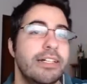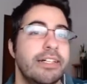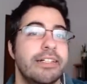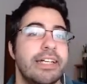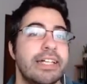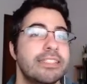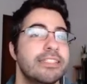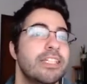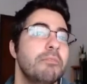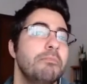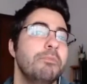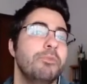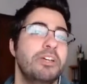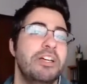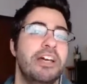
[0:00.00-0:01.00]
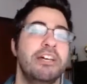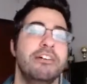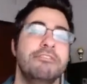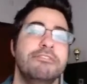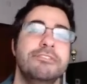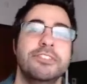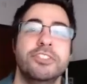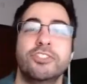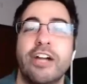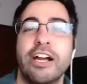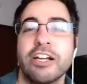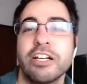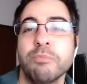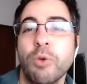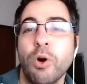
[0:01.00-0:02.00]
Next up, we have
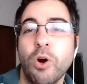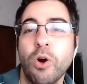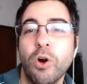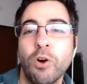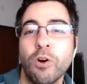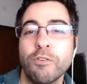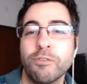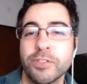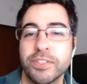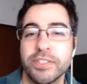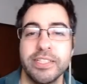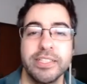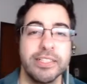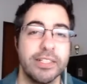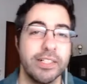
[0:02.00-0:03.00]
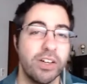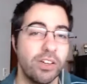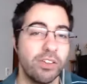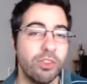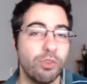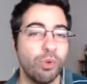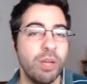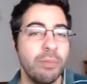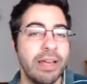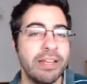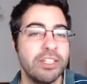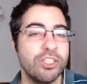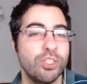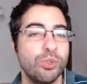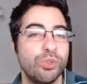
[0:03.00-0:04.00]
Dragon Maw Overseer. 3
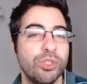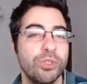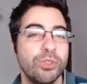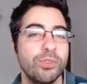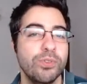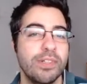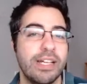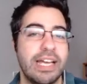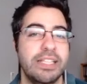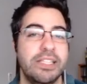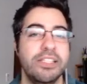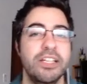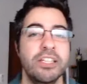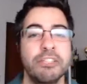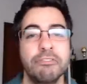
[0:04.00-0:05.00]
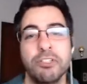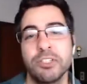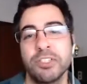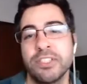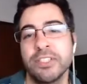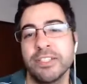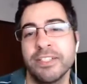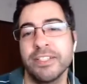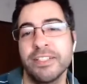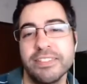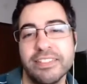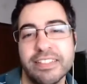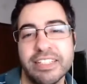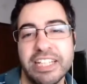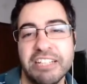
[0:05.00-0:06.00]
mana 2/2. At the end of your
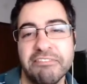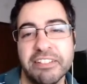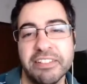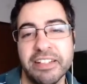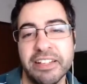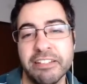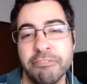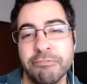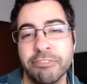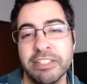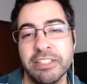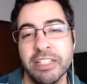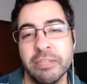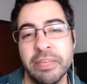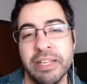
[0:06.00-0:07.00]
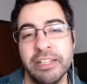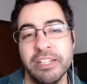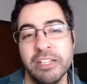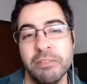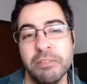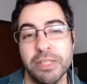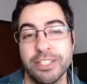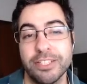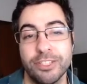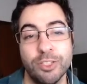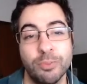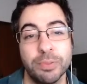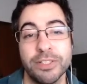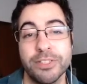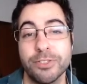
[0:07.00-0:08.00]
turn, give another friendly minion
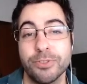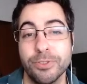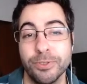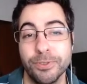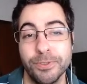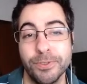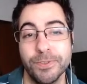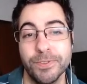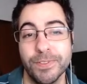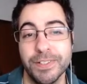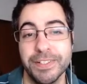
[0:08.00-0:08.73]
+2/+2.